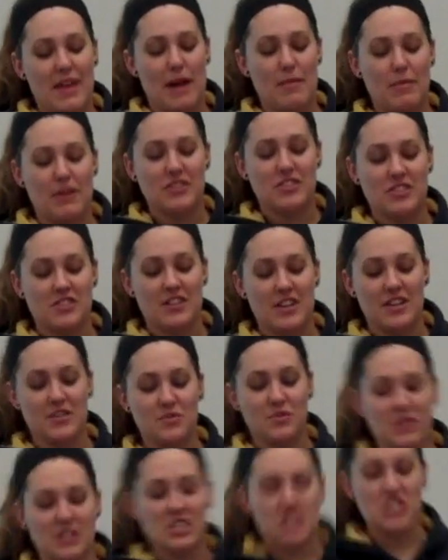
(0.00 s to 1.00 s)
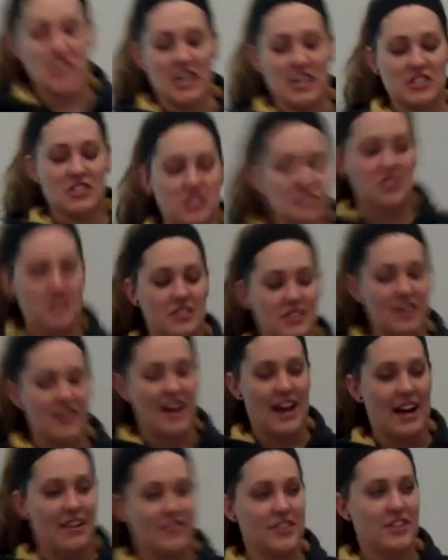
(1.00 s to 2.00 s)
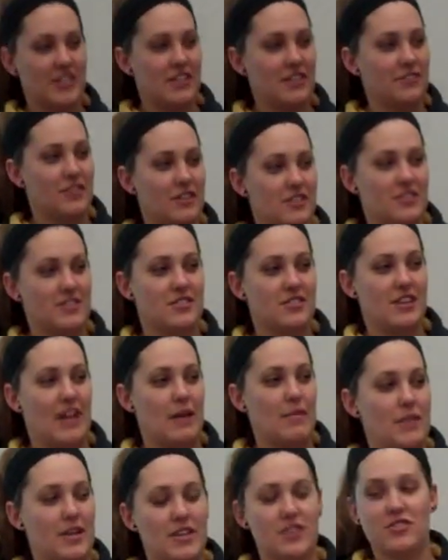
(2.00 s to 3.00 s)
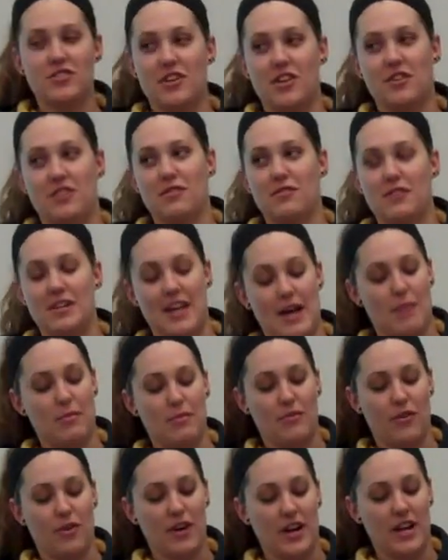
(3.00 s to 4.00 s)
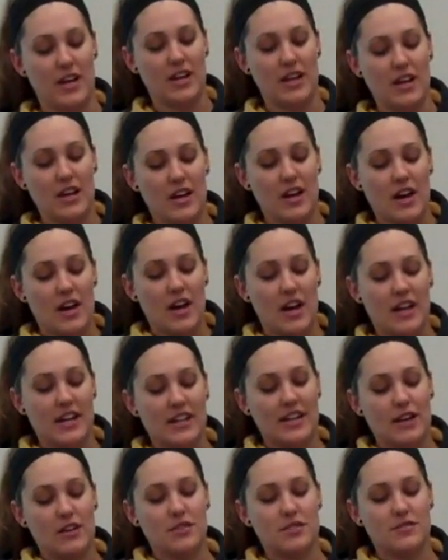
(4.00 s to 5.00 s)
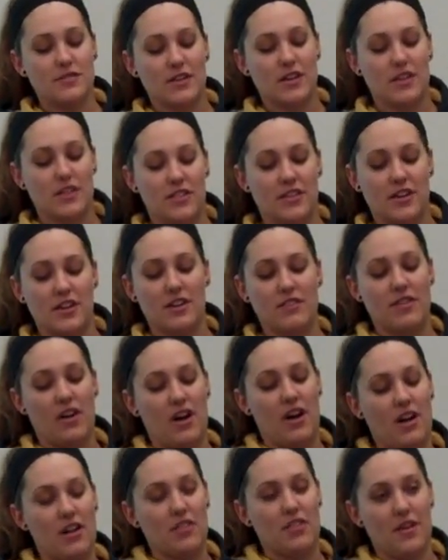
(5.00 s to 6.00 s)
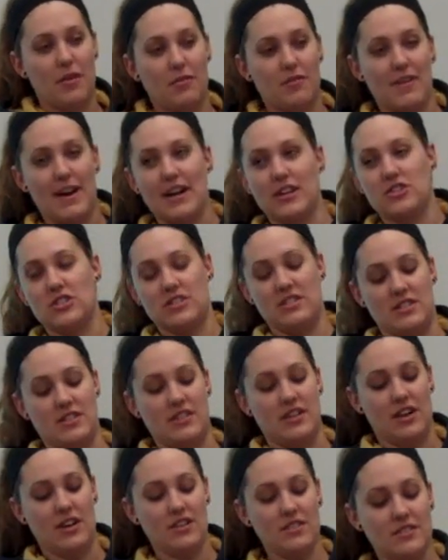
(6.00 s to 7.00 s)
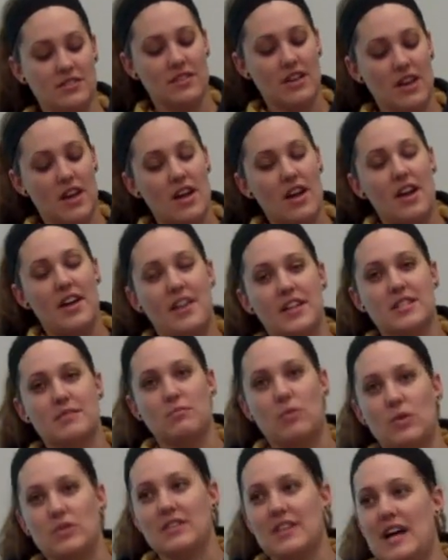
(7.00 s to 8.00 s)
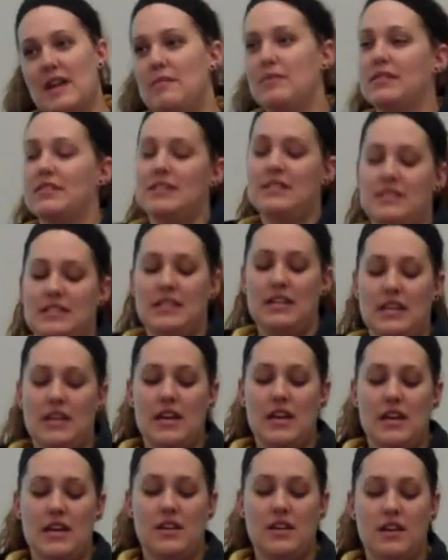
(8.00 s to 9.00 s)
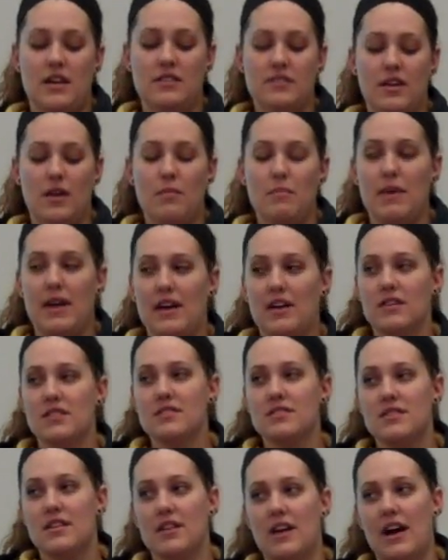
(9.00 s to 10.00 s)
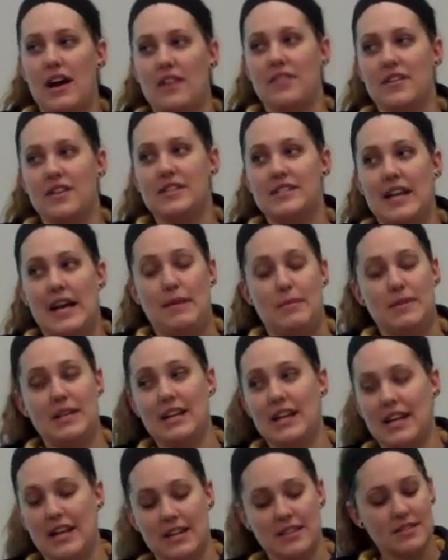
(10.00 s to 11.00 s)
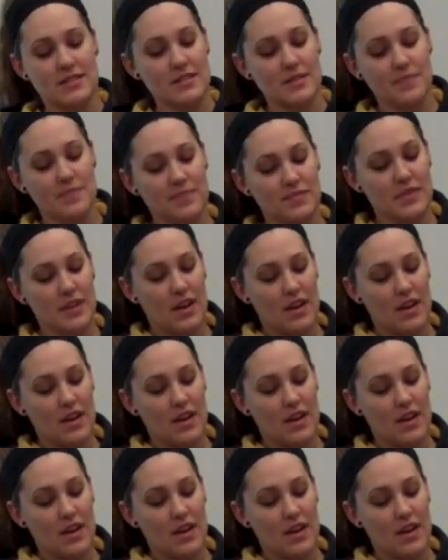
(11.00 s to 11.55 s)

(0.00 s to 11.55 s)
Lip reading: Not much has really changed after he first described the injury or the rehab for it. It accounts for a third of all thumb fractures in adults, and is most commonly seen in adult males on their dominant hands.